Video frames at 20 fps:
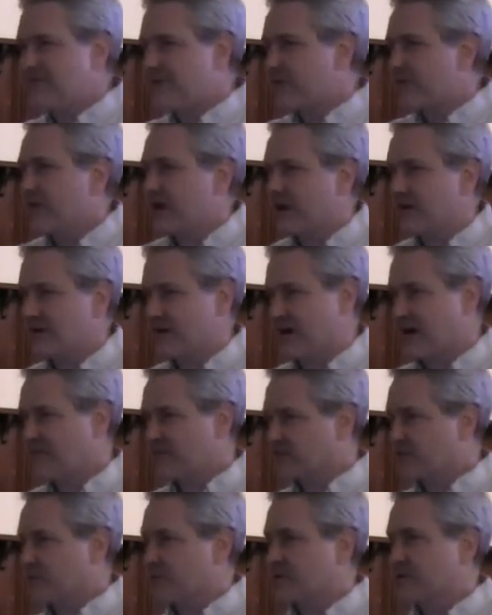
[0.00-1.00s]
very
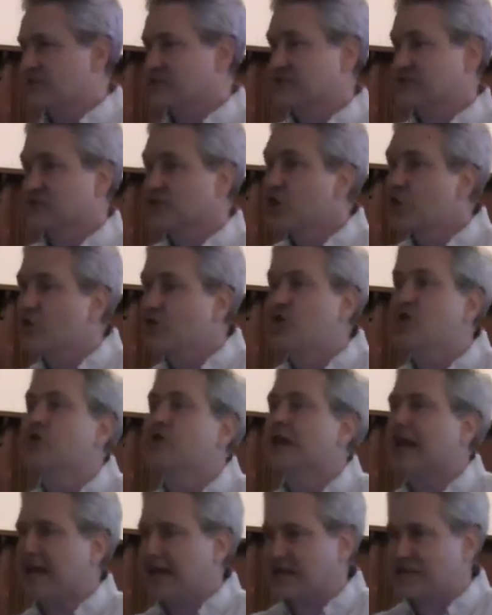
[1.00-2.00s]
uncomfortable because there's no
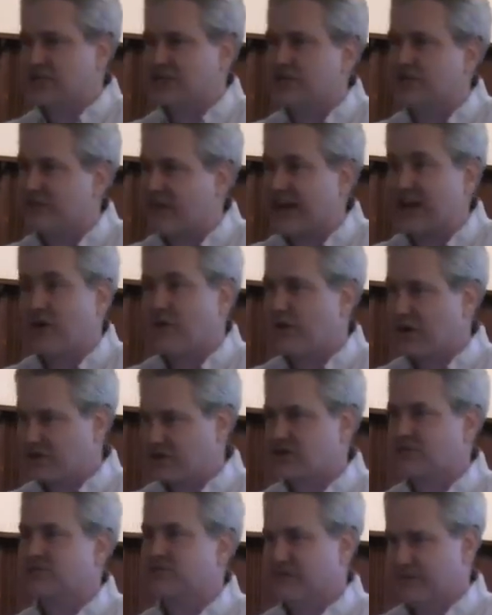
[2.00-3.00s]
good answer to that
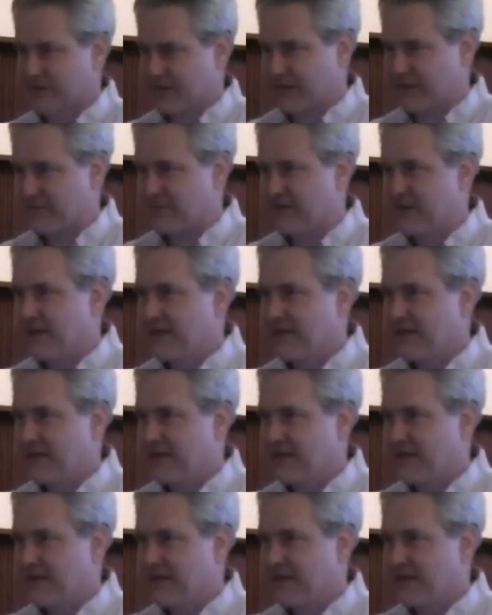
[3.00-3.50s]
question for them.